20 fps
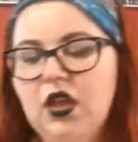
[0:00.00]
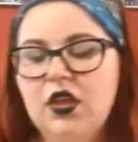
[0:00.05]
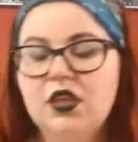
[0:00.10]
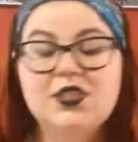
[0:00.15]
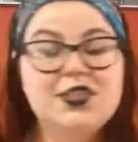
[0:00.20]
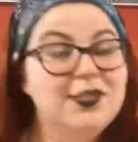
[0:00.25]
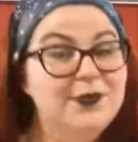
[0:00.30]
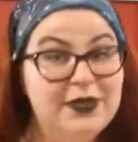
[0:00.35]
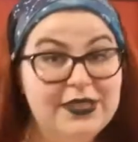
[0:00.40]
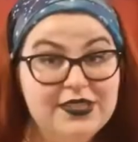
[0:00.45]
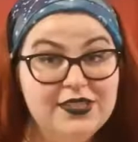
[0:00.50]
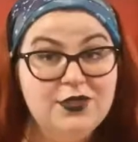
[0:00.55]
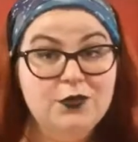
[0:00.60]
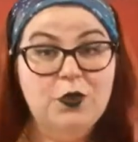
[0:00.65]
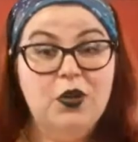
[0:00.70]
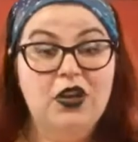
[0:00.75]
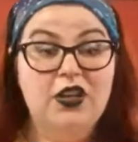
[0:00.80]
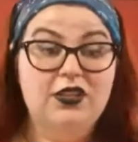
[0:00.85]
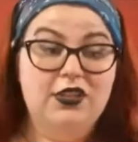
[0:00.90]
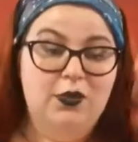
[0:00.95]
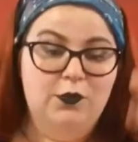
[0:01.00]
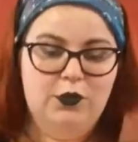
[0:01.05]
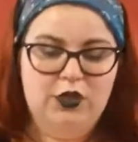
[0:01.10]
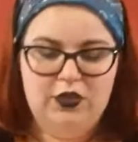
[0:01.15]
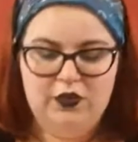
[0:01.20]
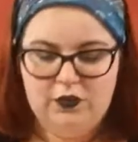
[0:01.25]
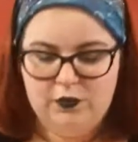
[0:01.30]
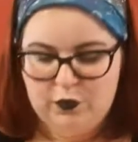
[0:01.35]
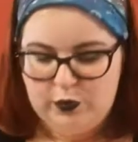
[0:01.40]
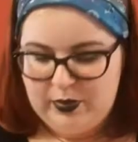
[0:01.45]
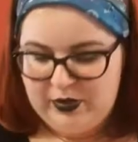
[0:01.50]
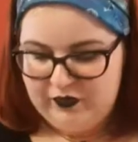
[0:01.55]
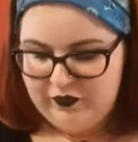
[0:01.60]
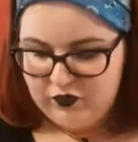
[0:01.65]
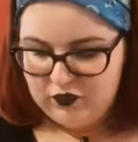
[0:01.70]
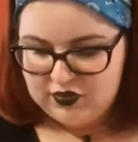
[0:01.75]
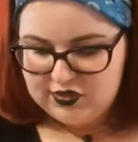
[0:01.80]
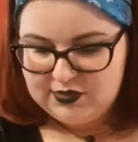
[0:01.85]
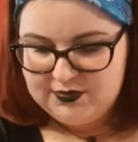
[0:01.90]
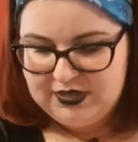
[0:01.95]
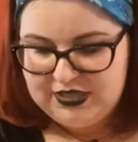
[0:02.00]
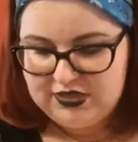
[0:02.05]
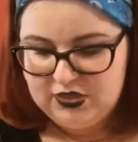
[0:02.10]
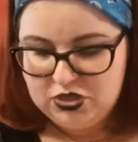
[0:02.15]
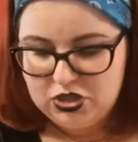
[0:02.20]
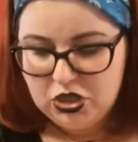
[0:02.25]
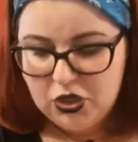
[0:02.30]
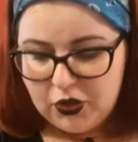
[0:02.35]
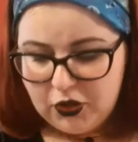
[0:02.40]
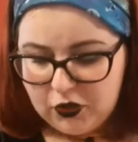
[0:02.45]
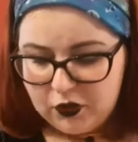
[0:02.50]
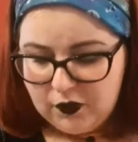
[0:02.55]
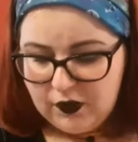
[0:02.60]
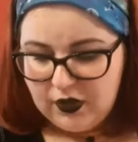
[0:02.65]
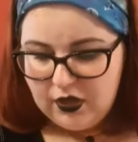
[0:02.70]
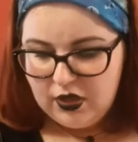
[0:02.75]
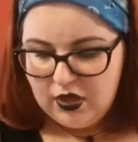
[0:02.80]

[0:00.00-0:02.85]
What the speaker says: semester one, and one of them will be for semester two.